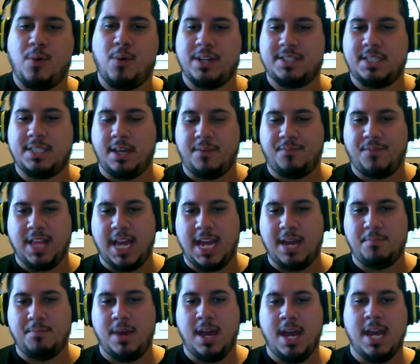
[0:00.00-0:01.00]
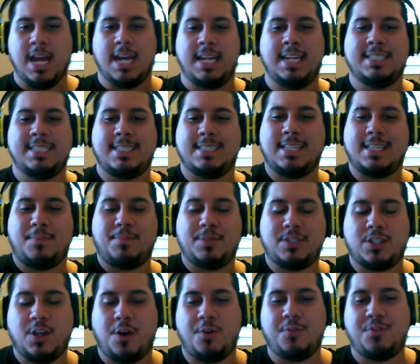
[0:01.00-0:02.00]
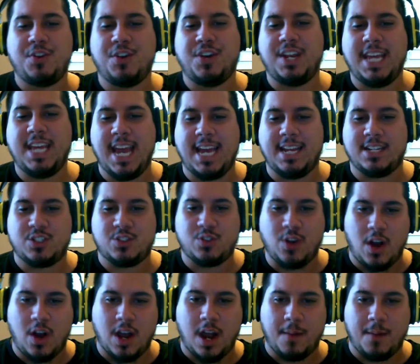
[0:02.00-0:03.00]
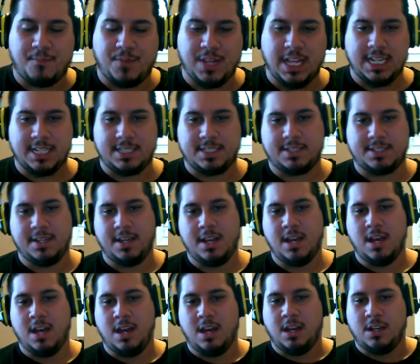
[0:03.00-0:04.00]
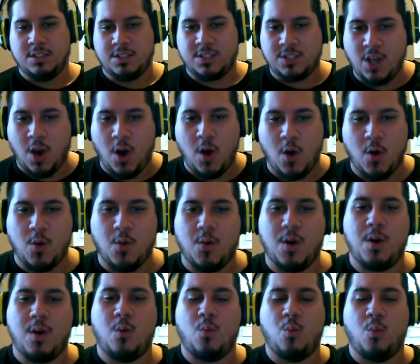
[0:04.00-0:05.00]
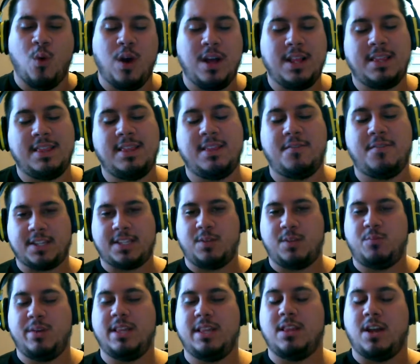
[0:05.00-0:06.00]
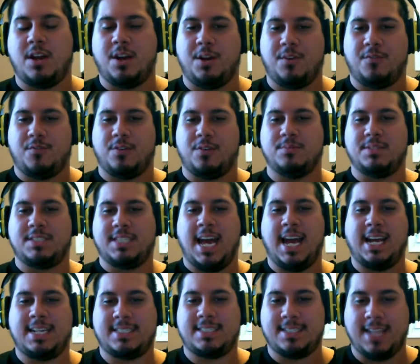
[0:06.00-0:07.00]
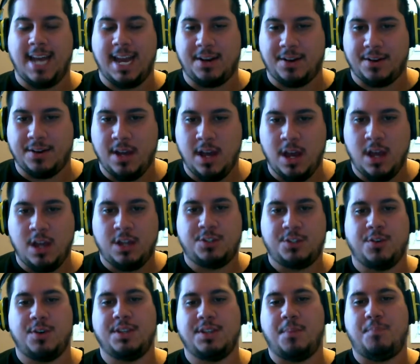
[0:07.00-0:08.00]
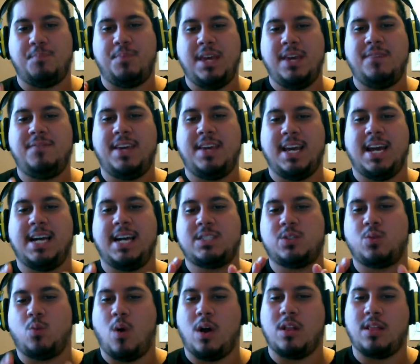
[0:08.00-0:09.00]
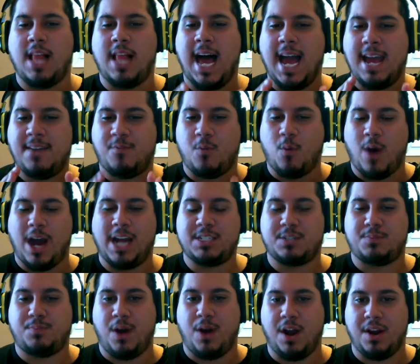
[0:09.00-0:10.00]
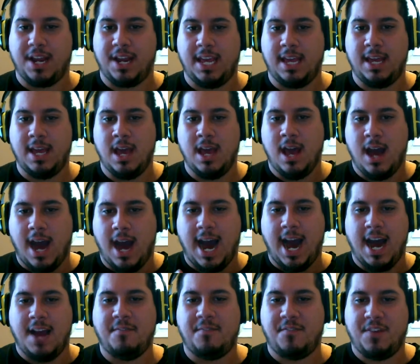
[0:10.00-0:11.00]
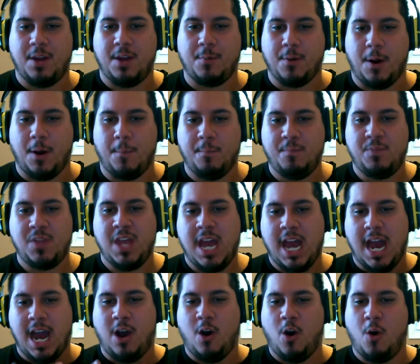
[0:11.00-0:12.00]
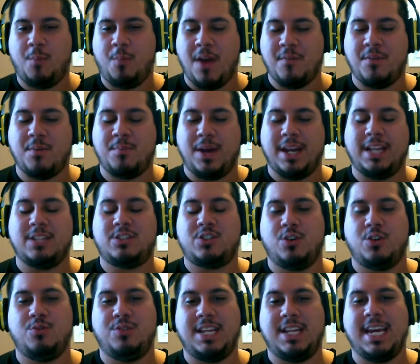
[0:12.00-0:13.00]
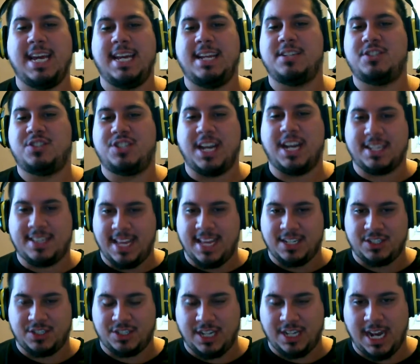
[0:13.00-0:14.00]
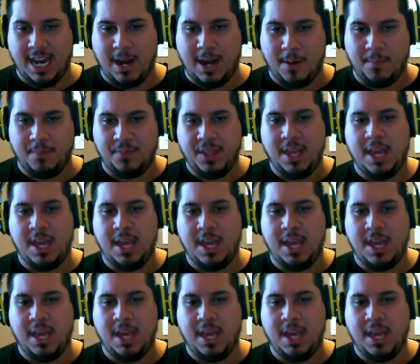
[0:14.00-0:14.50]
boy T Flame, and this is episode thirty-eight of Strong Arm Flix. So, what in the f did we learn from Zack Snyder during the B V S w live watch party on Vero? I hope everybody tuned in and checked that shit out.